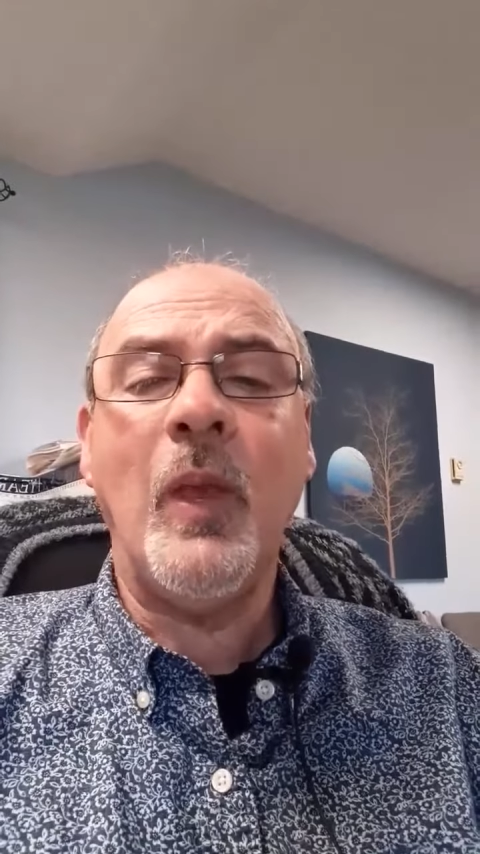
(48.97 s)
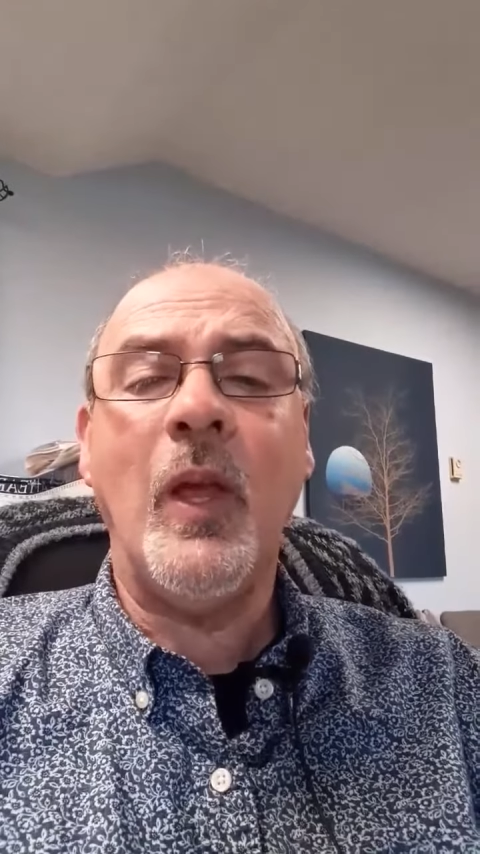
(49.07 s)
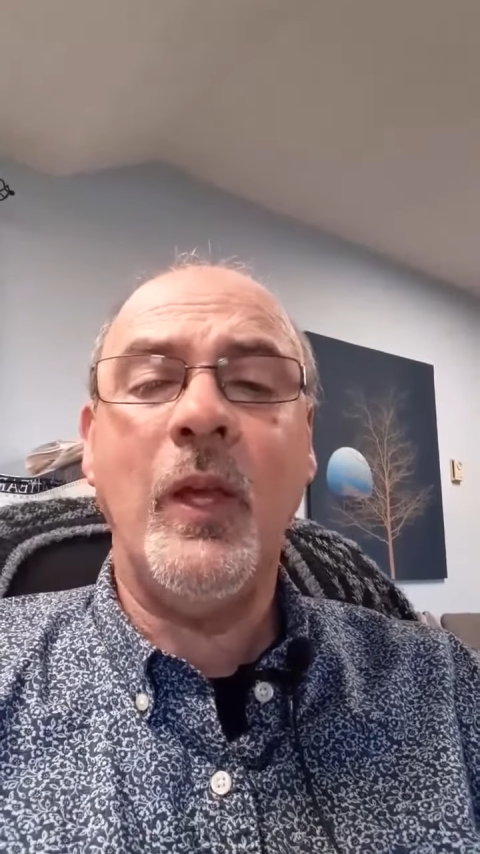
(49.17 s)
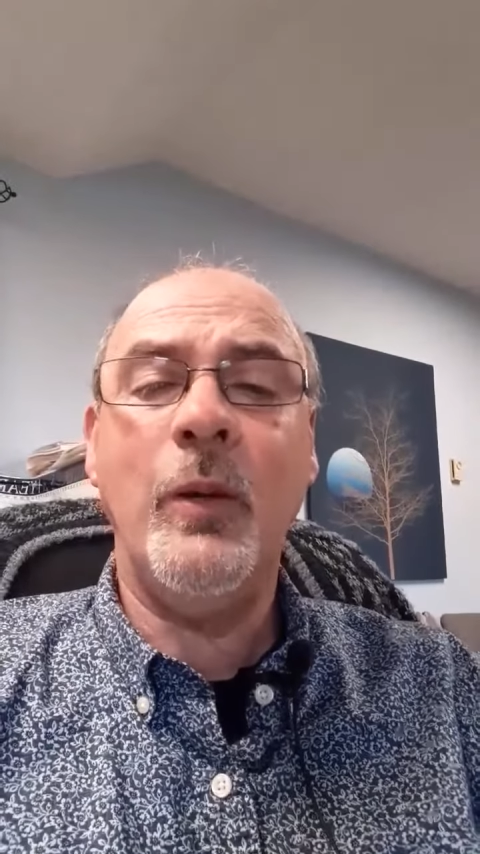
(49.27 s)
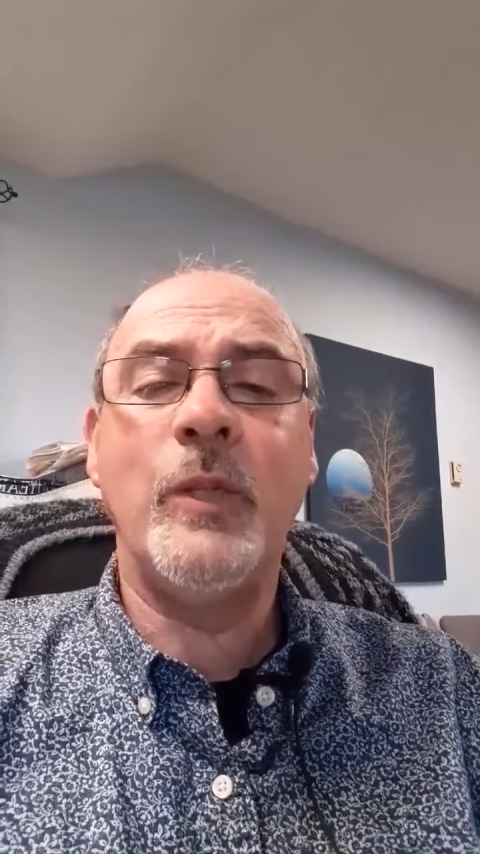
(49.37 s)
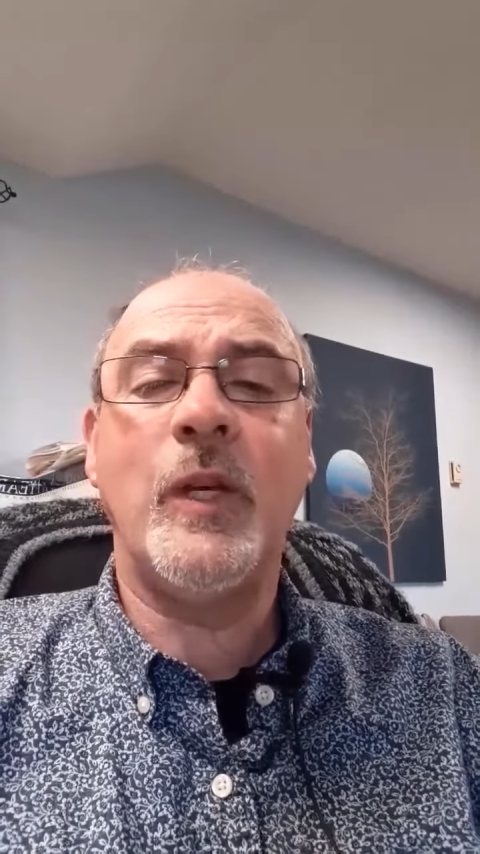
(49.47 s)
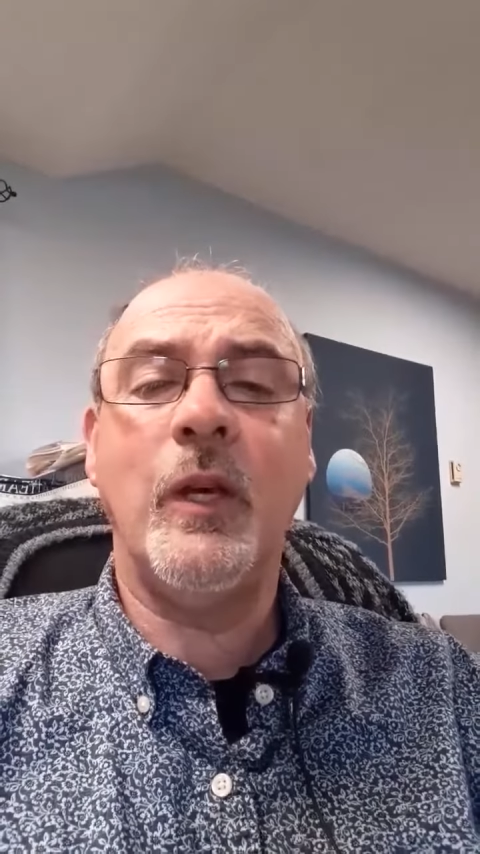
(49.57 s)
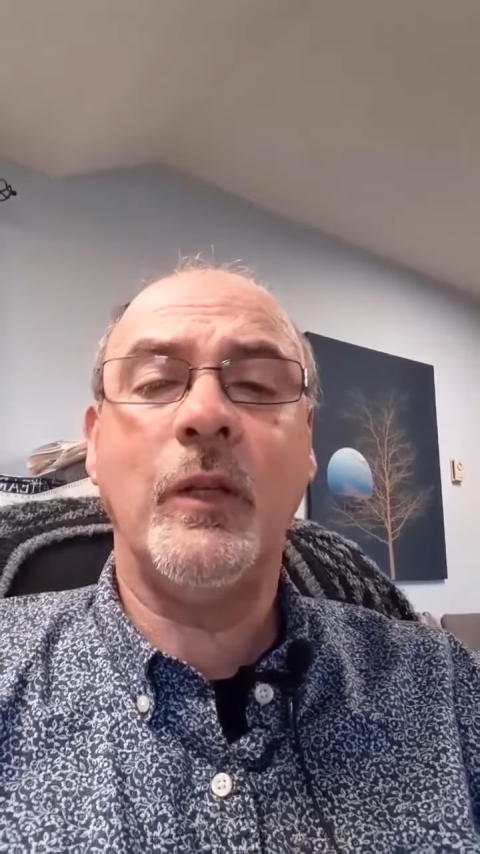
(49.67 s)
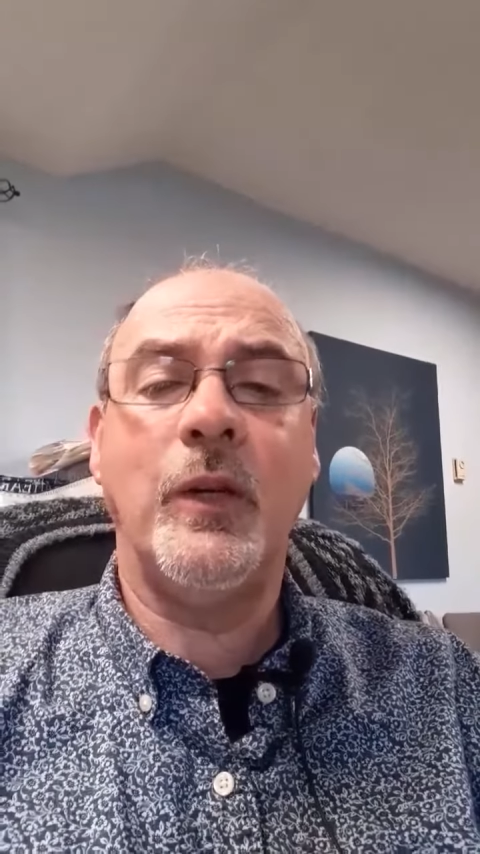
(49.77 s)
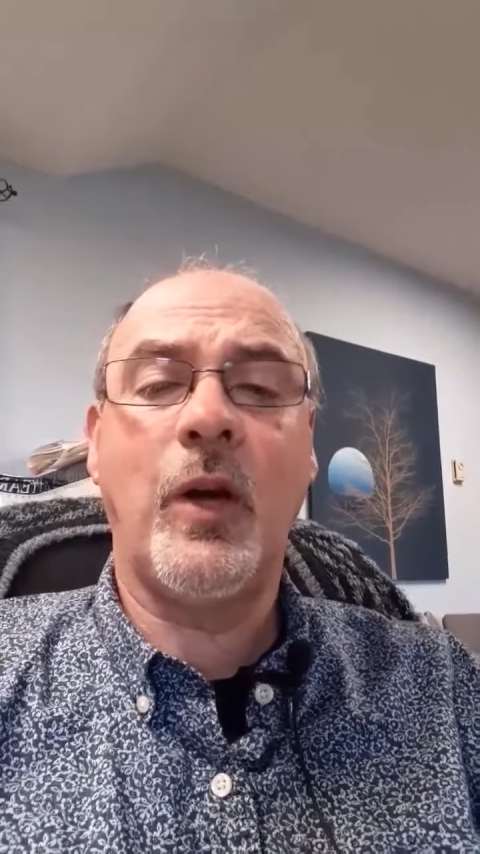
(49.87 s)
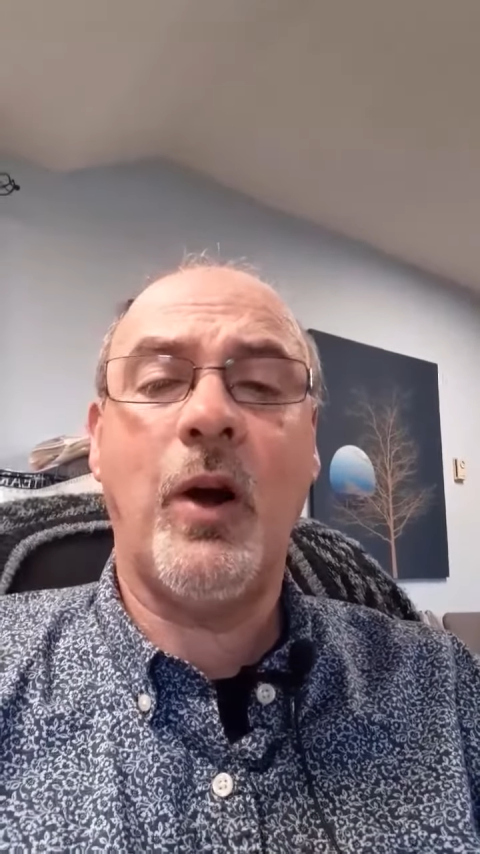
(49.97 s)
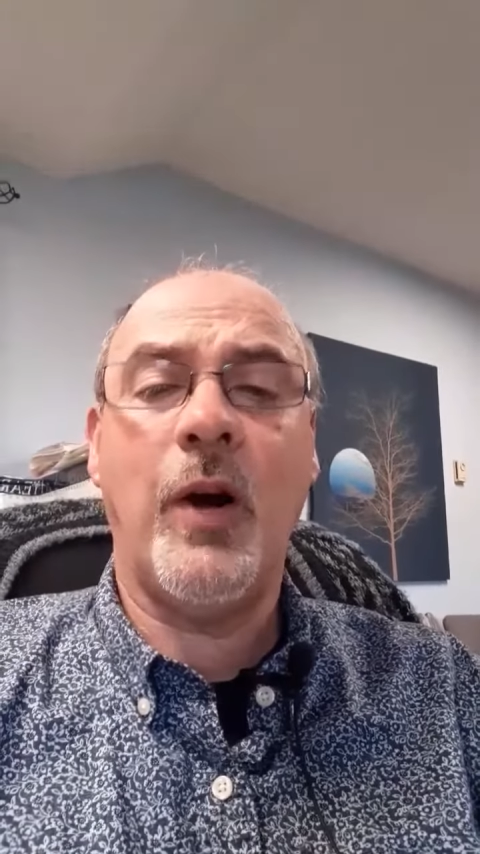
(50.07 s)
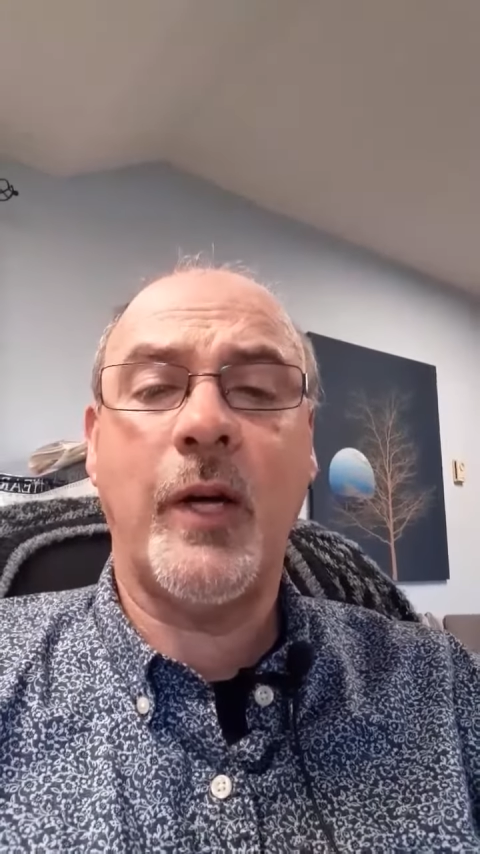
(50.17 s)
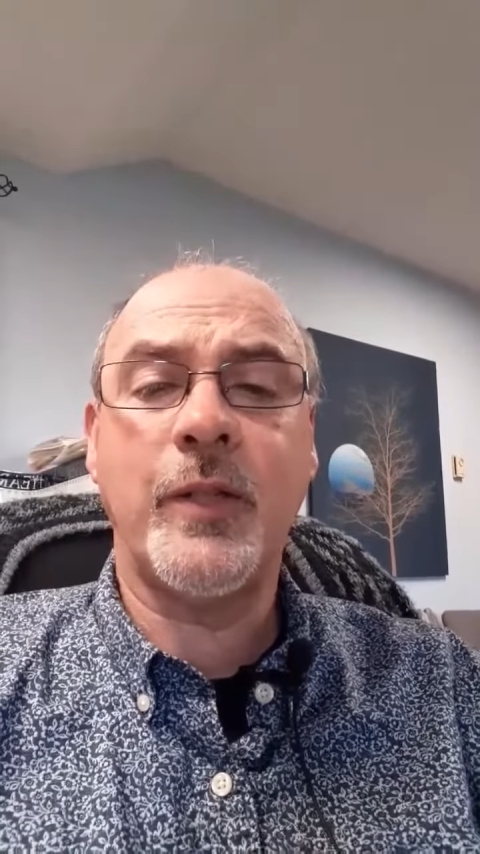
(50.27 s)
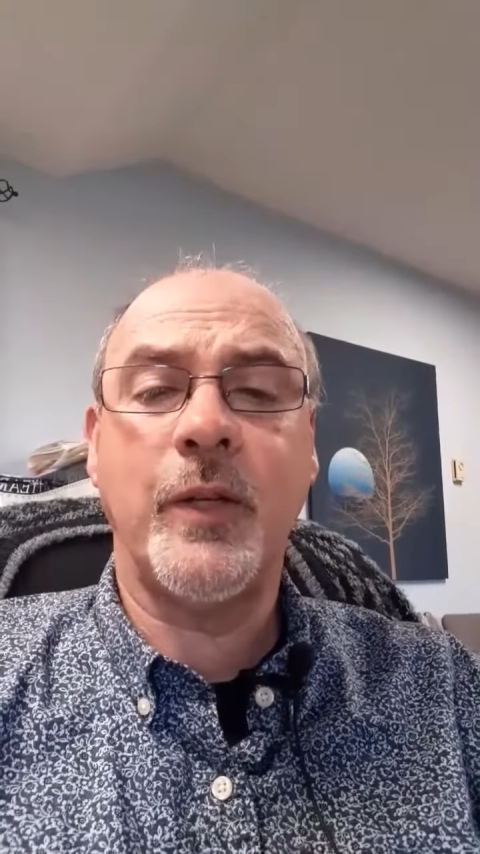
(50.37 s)
he was killed in a car
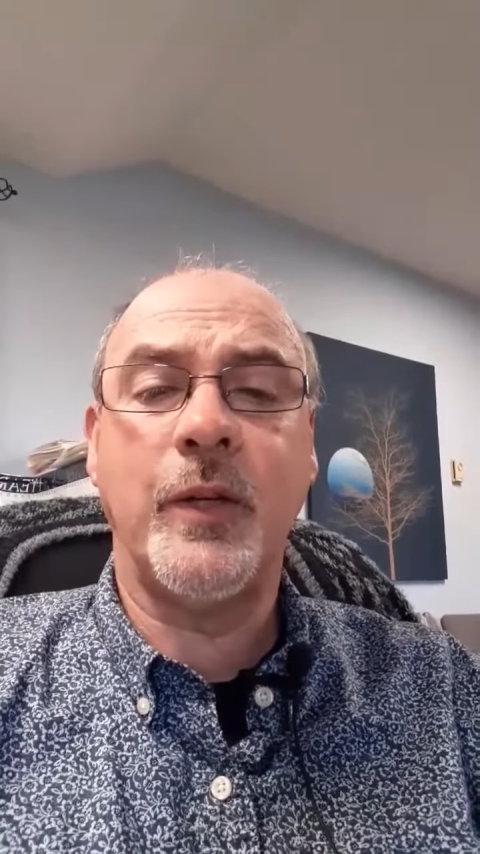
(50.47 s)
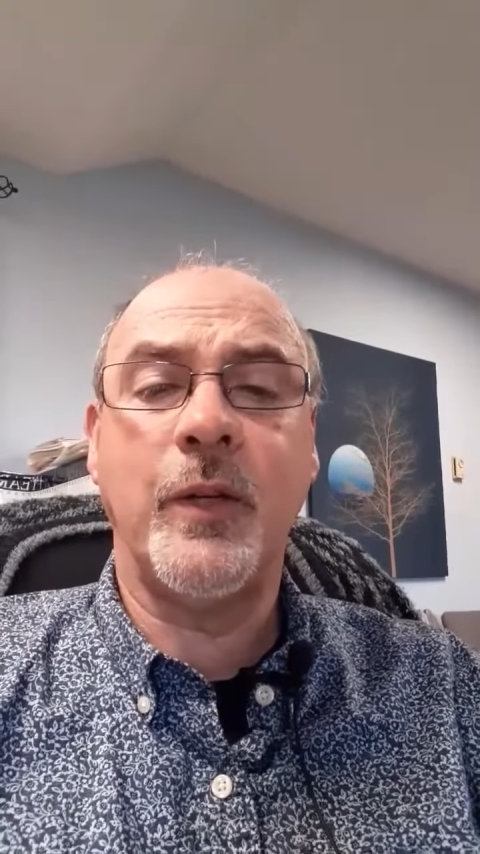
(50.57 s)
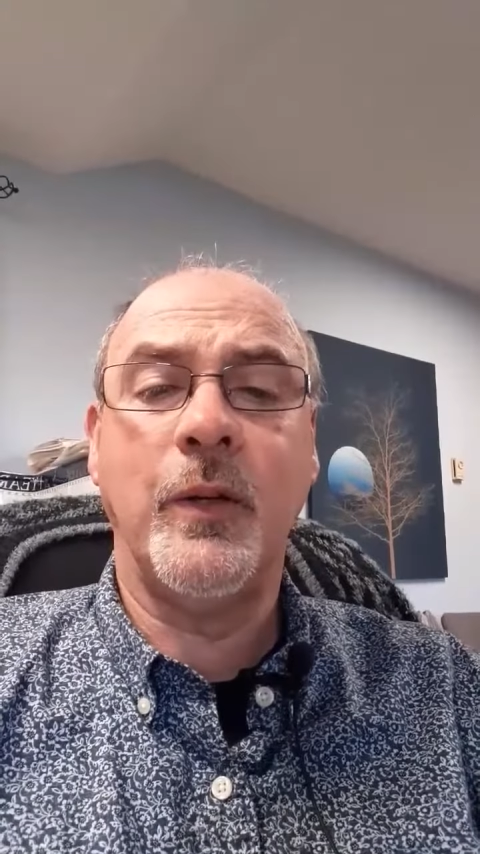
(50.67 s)
accident.